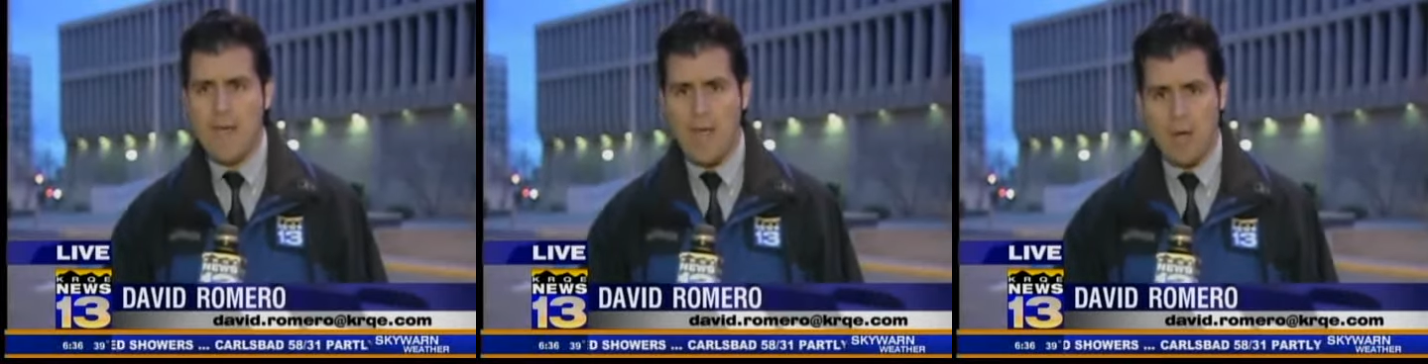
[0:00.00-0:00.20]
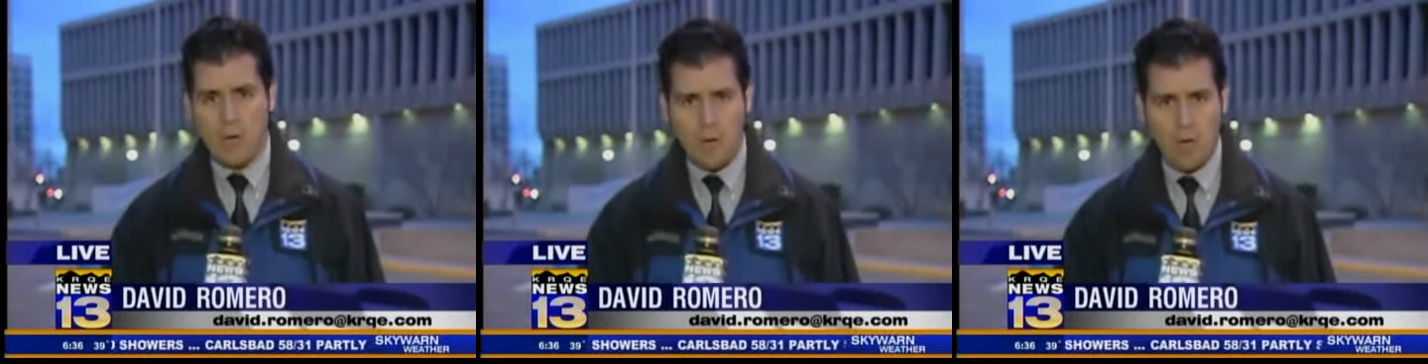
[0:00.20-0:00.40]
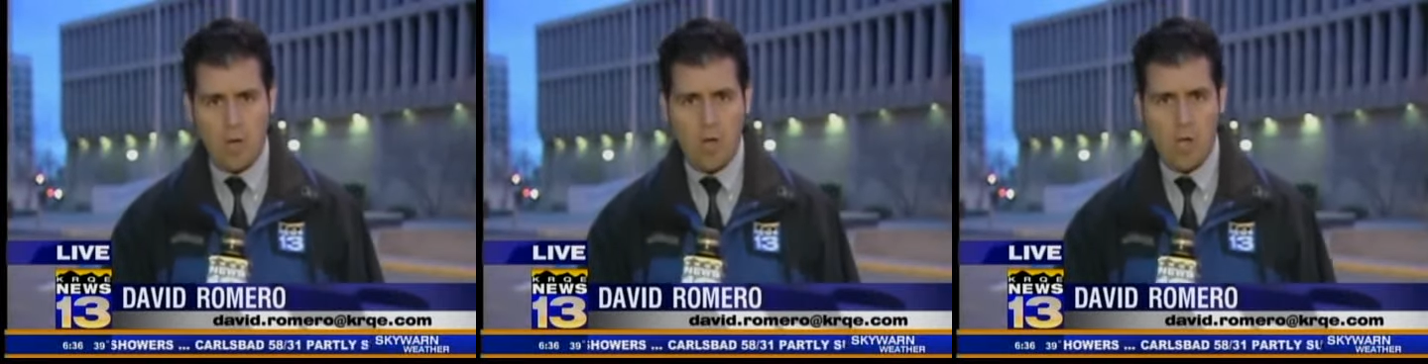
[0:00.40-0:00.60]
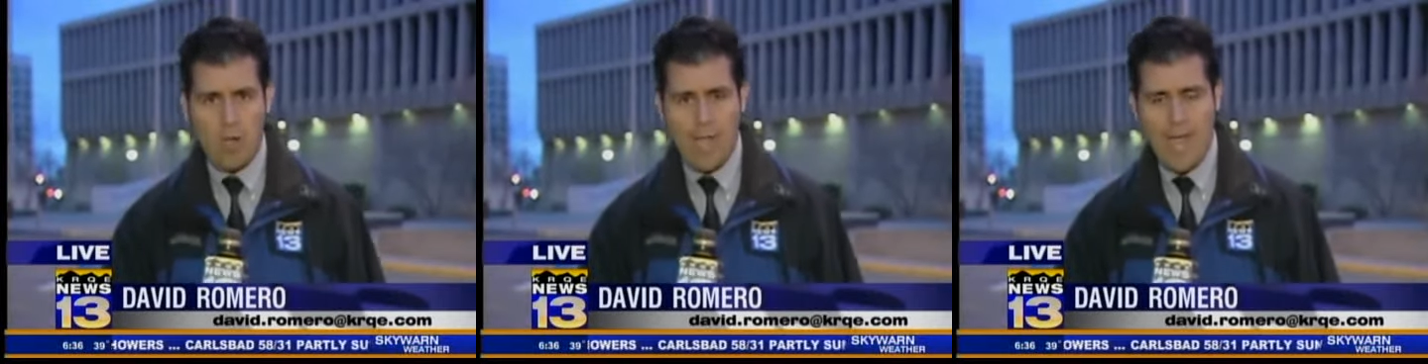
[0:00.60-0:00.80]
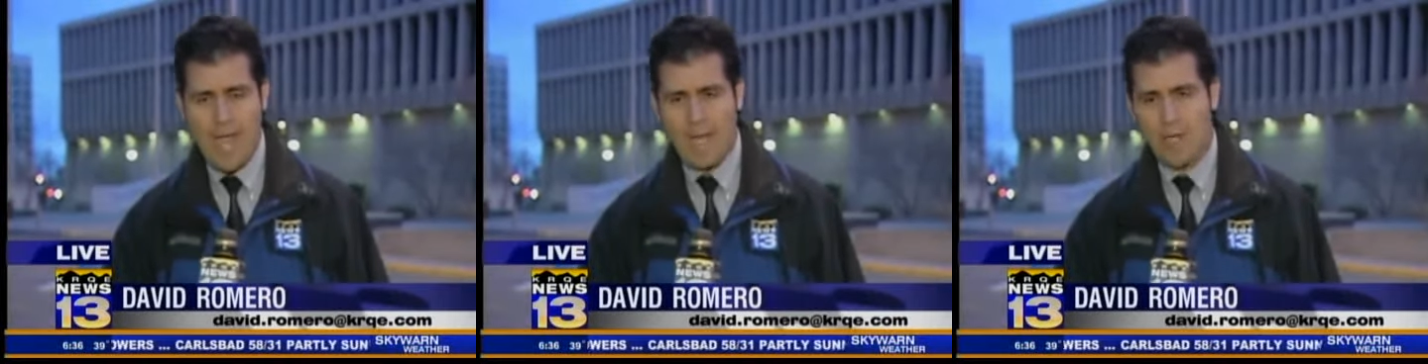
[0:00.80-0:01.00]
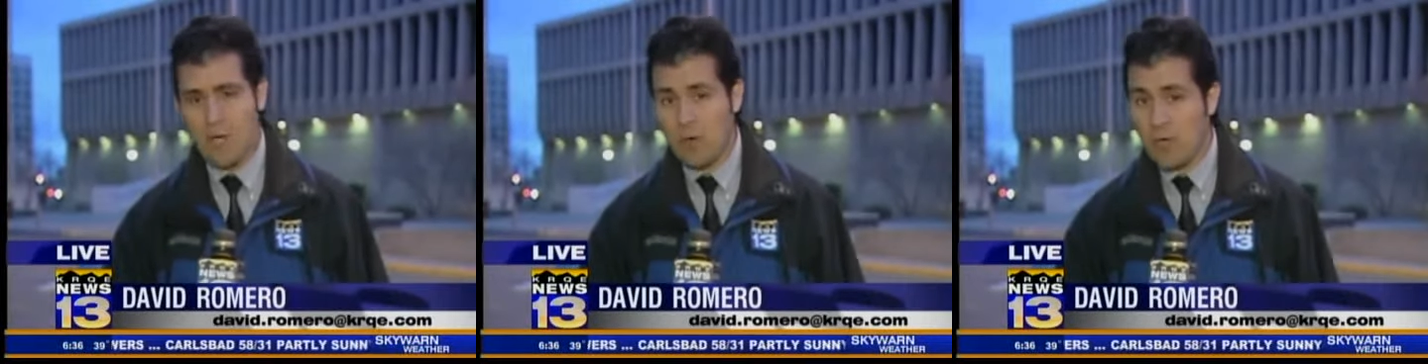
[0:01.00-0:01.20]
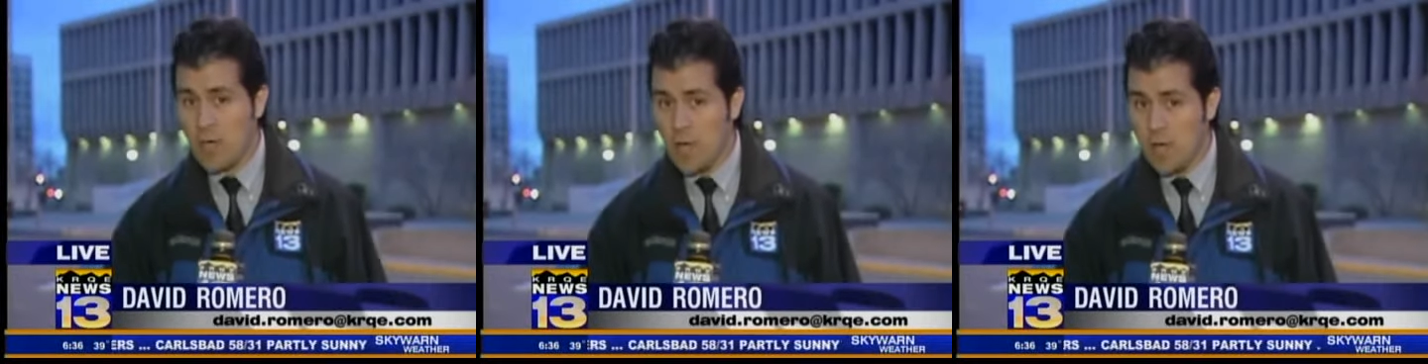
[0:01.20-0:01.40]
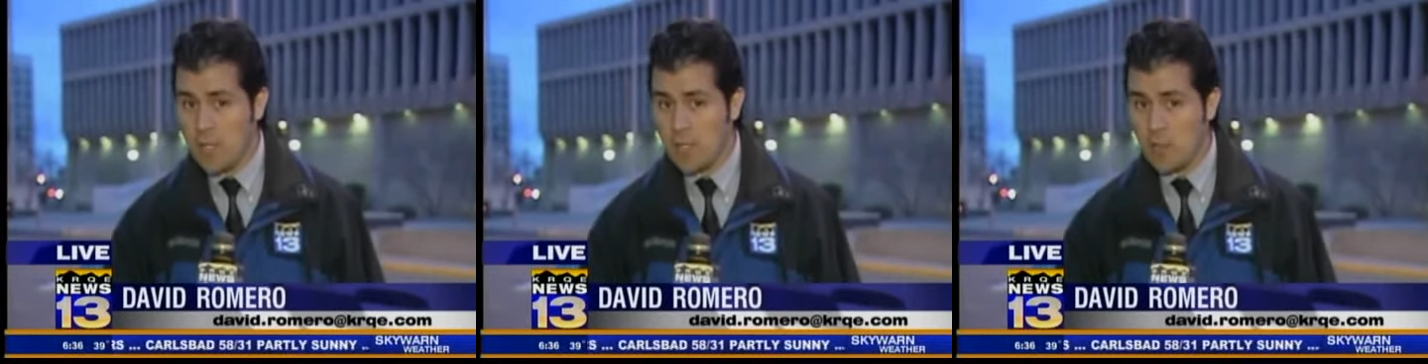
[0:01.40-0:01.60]
that alcohol and
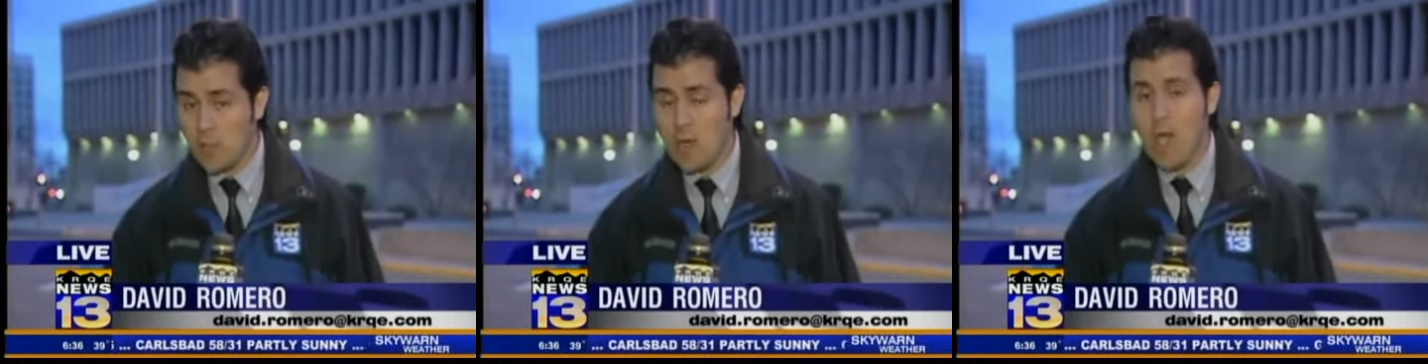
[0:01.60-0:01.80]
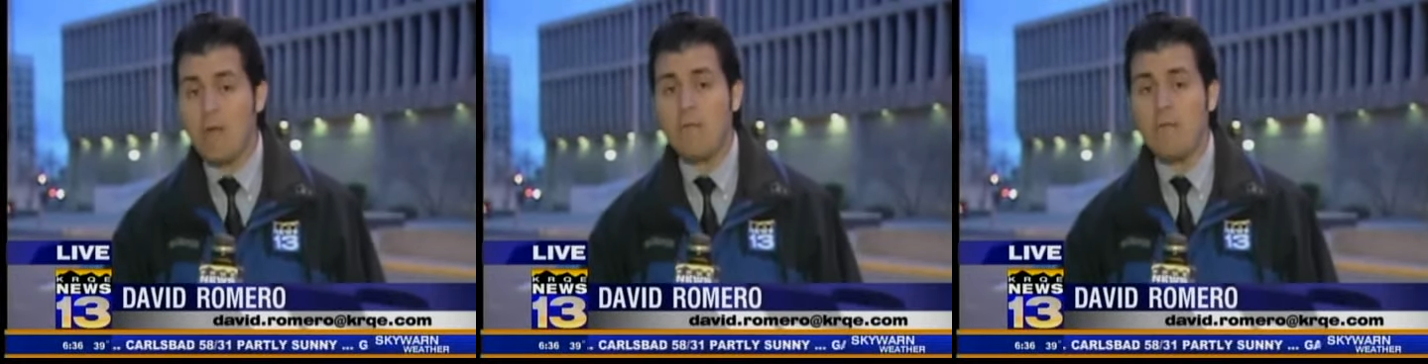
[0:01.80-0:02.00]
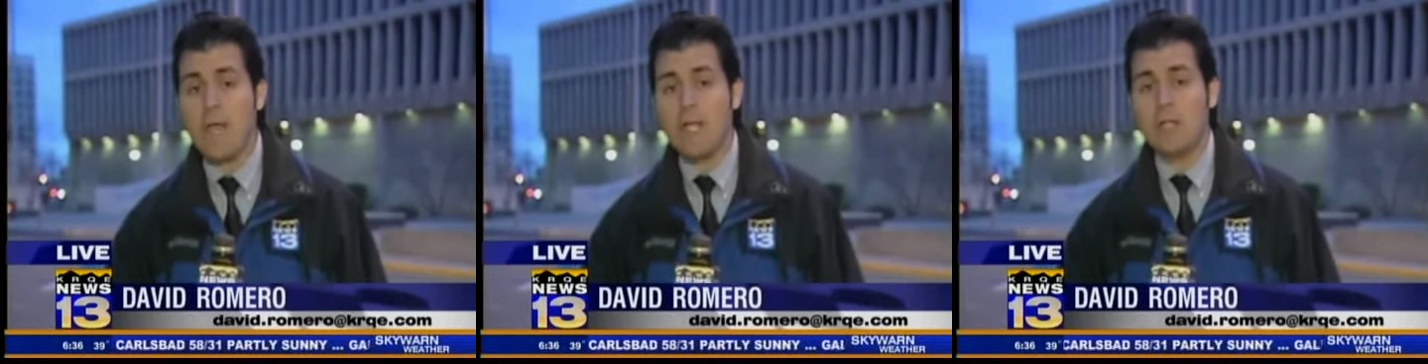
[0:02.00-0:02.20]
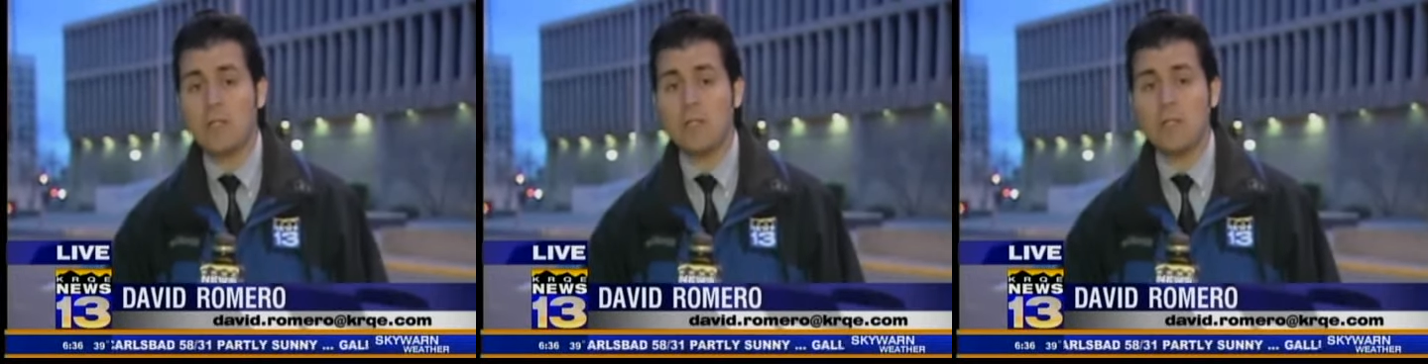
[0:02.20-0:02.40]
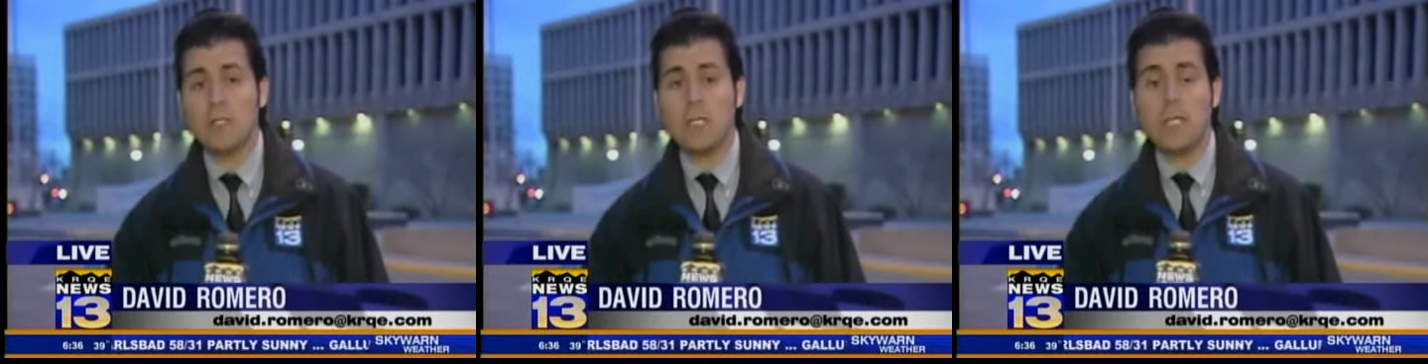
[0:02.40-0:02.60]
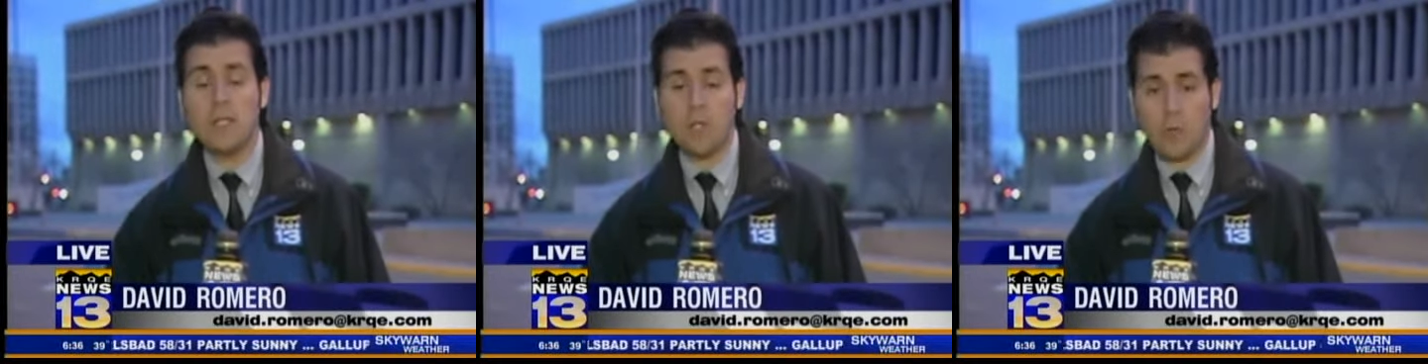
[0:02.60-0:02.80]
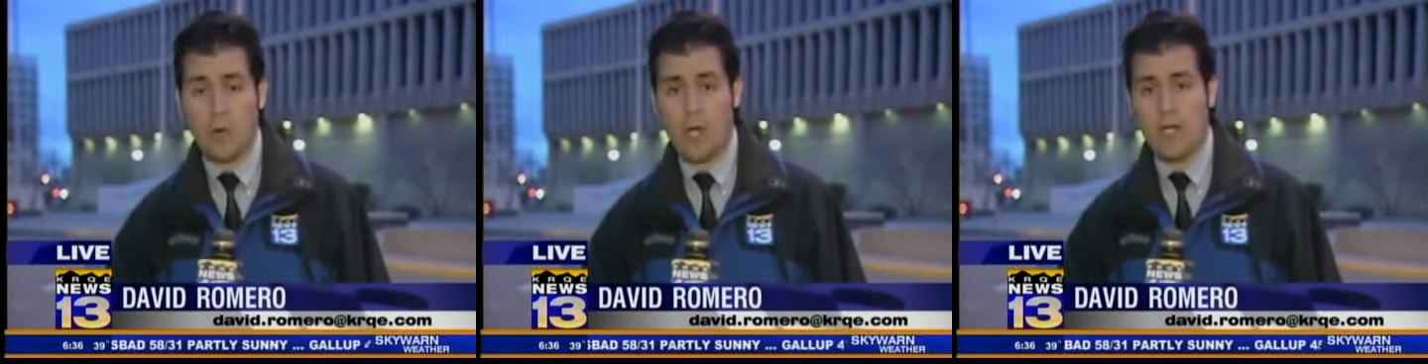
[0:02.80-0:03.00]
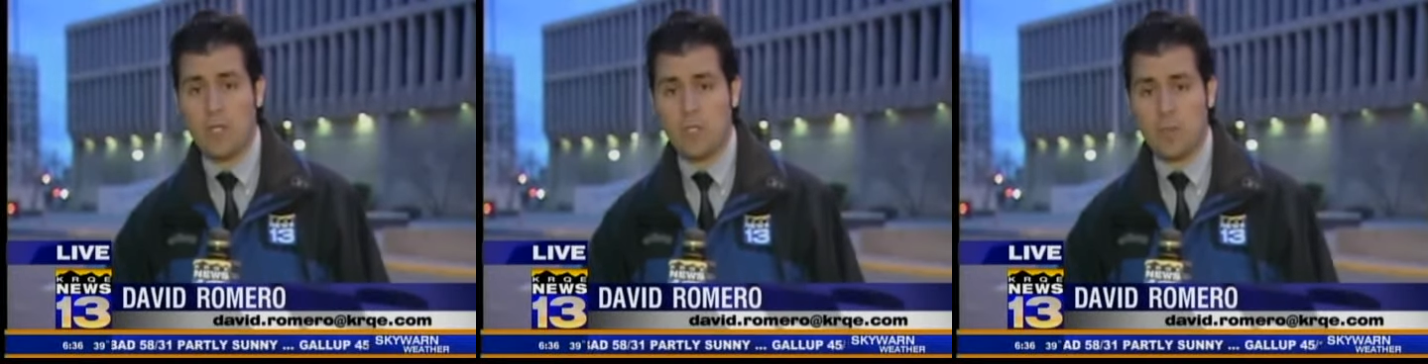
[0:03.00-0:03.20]
narcotics were not factors
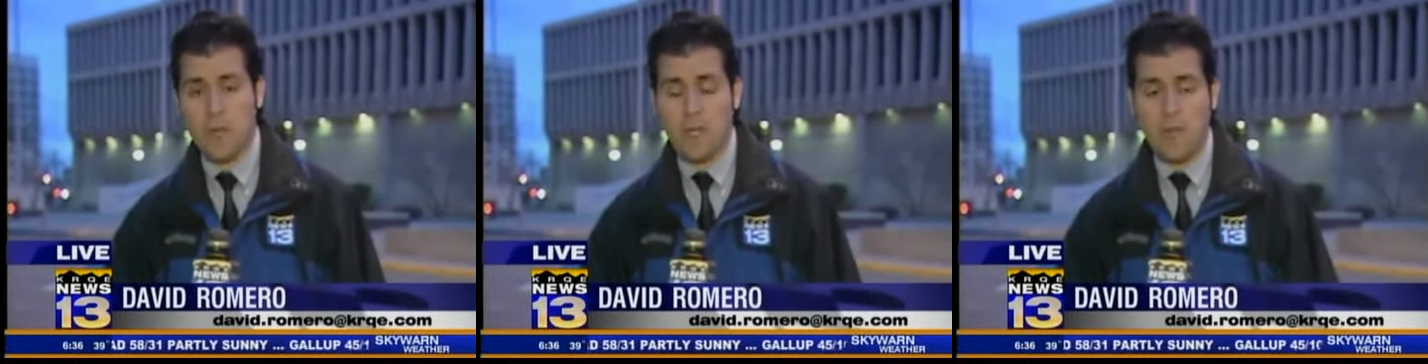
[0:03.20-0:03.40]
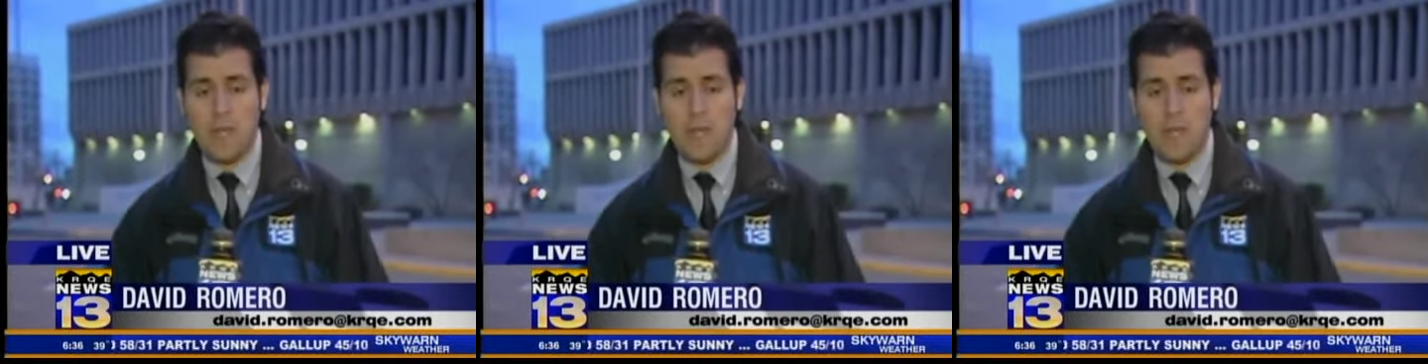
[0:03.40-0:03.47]
in the crash.